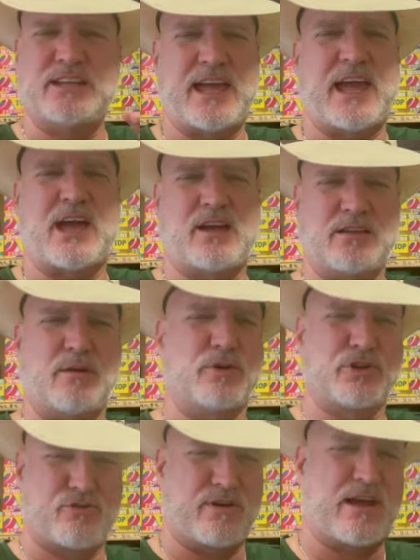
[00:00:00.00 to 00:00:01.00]
Yeah, I'm
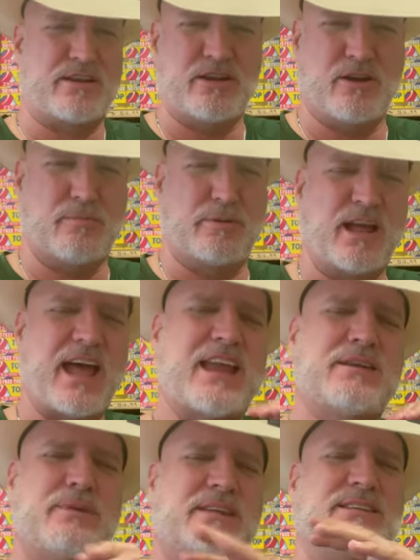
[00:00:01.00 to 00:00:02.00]
on the ground here. But I
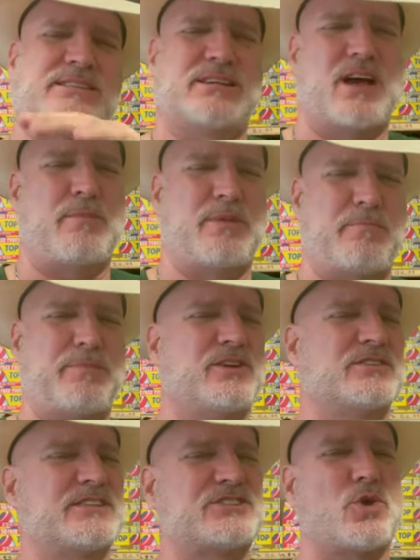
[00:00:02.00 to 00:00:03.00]
had to make this comment
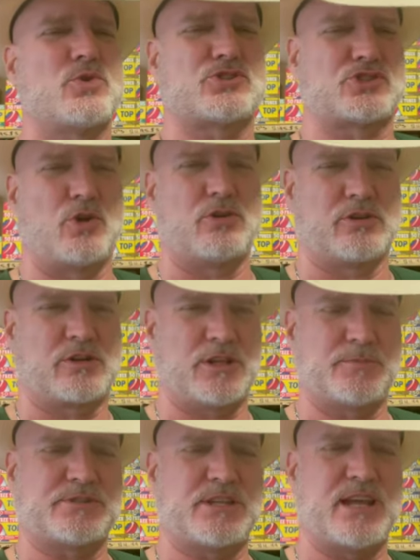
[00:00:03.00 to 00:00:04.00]
because this whole solar
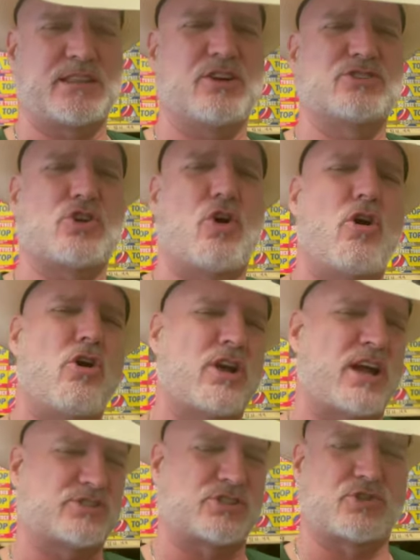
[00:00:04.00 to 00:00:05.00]
eclipse thing, there's all
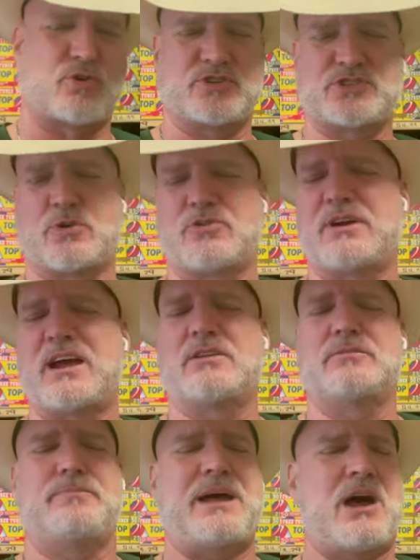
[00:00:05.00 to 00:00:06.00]
kinds of stories going
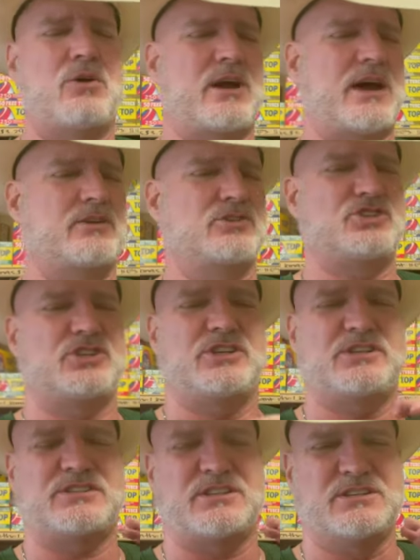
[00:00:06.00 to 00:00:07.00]
around, power
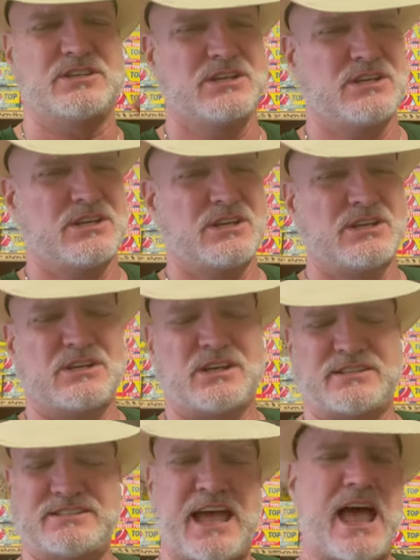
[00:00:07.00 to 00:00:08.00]
outages and
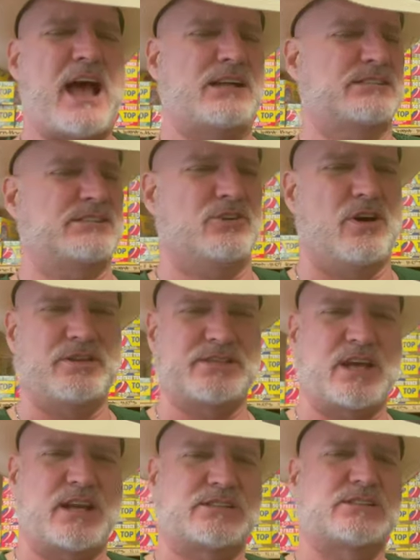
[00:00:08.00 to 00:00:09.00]
attacks and all this
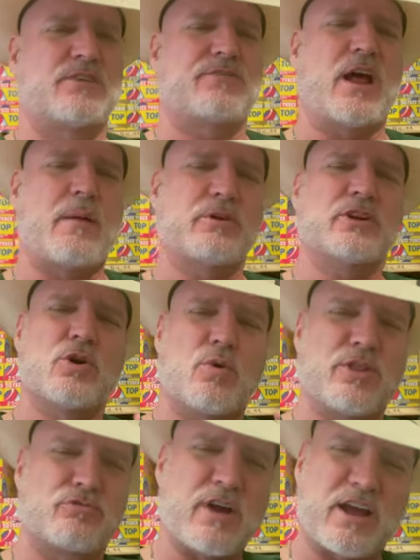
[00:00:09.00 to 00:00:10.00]
kind of stuff. And I'm going to go
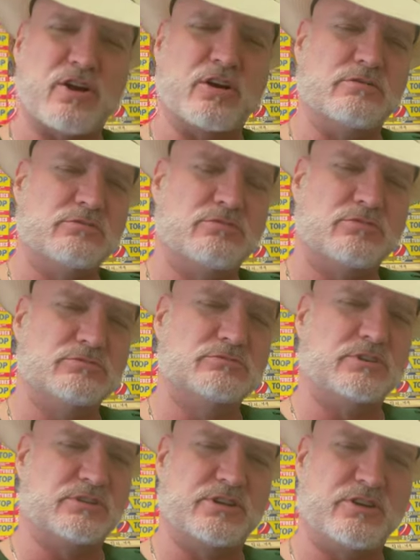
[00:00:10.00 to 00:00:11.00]
on the record.
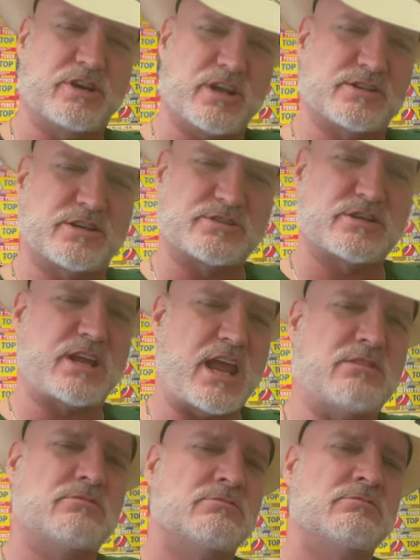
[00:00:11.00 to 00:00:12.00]
Here it is. There's the
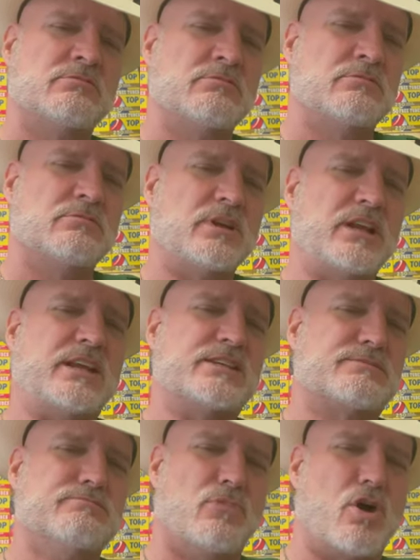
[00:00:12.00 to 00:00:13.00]
date. It
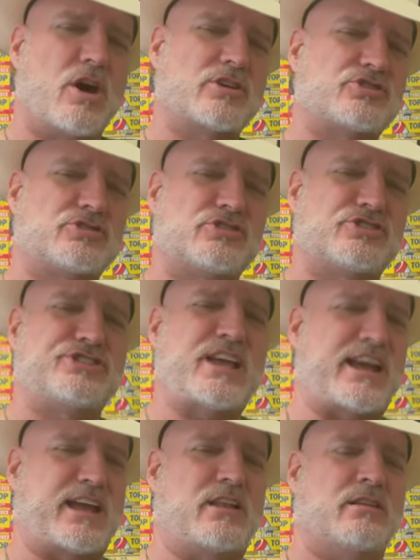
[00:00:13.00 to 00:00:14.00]
is March
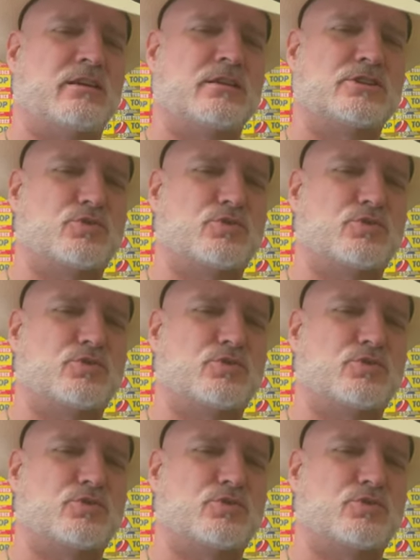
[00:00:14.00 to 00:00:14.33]
2nd,